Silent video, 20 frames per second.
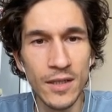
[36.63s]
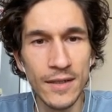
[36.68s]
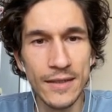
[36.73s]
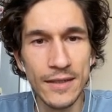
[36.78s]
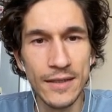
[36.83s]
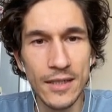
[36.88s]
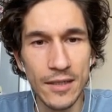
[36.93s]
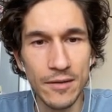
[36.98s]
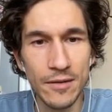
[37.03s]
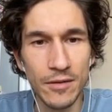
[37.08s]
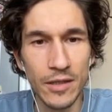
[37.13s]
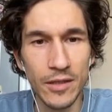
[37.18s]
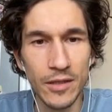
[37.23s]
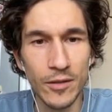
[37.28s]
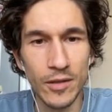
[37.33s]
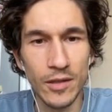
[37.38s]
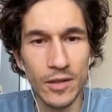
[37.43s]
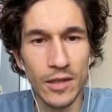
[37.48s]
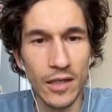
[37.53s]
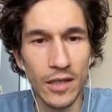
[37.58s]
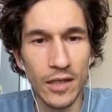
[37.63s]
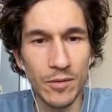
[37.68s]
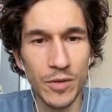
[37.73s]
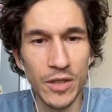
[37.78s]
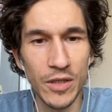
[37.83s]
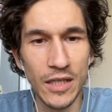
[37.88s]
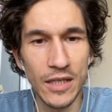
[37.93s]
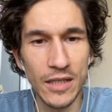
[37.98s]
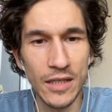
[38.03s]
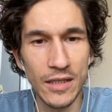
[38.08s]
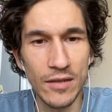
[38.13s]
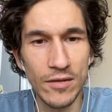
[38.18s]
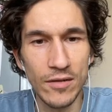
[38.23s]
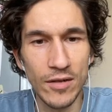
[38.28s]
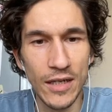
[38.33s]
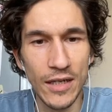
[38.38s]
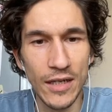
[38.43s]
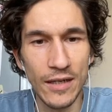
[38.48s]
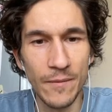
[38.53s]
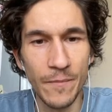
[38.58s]
he will not let me get
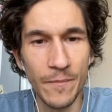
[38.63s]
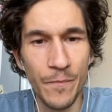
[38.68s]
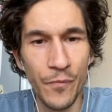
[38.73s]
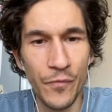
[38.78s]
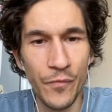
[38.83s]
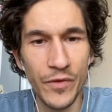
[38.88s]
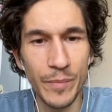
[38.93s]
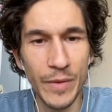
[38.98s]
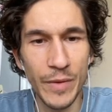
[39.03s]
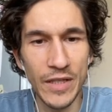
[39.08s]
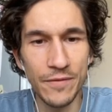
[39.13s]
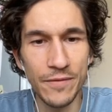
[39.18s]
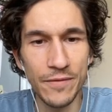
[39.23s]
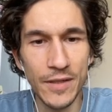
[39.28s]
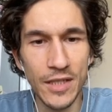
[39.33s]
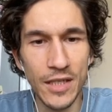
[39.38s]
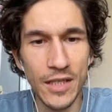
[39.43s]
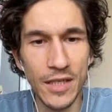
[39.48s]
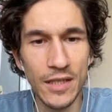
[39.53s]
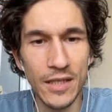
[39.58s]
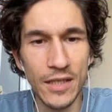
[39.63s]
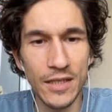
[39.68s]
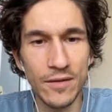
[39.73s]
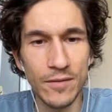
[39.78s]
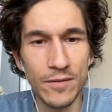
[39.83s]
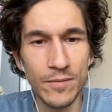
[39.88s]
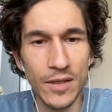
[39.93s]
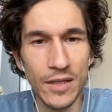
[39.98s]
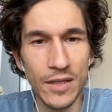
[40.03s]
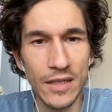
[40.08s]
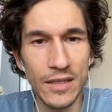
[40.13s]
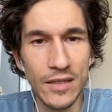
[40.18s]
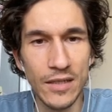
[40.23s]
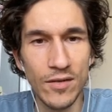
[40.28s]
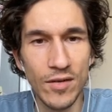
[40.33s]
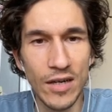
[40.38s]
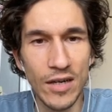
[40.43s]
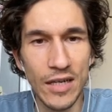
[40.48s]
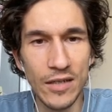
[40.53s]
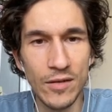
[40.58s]
grain but if I take this I need
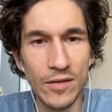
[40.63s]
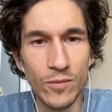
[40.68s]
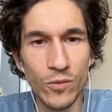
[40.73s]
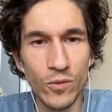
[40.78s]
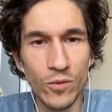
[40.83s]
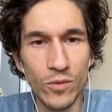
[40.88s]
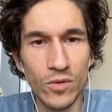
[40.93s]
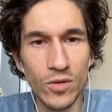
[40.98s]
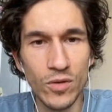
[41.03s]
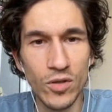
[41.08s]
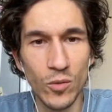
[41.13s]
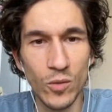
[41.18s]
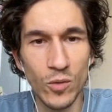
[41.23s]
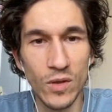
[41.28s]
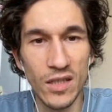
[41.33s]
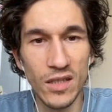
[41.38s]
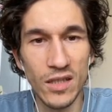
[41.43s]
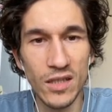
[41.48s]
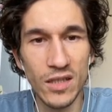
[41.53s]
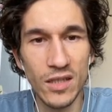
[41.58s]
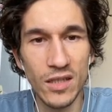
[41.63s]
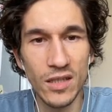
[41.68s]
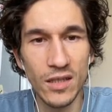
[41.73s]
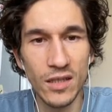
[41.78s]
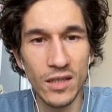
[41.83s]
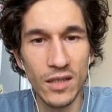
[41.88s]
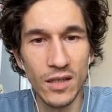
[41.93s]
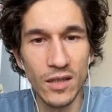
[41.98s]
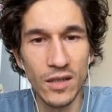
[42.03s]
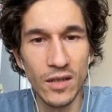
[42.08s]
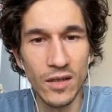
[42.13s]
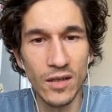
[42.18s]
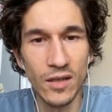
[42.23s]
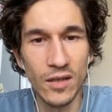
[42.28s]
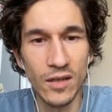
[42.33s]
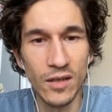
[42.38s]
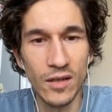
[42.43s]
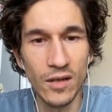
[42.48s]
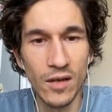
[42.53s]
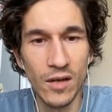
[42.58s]
grain and wood so this
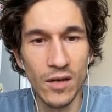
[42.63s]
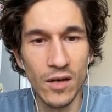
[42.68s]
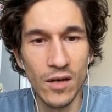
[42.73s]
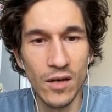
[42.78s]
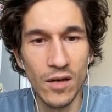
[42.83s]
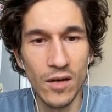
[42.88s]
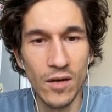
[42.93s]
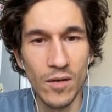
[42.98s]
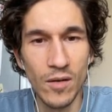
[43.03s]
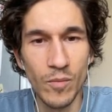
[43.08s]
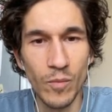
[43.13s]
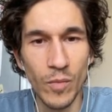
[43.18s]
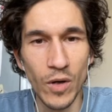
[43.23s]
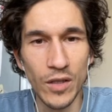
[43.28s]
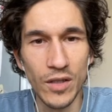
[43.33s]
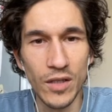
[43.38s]
but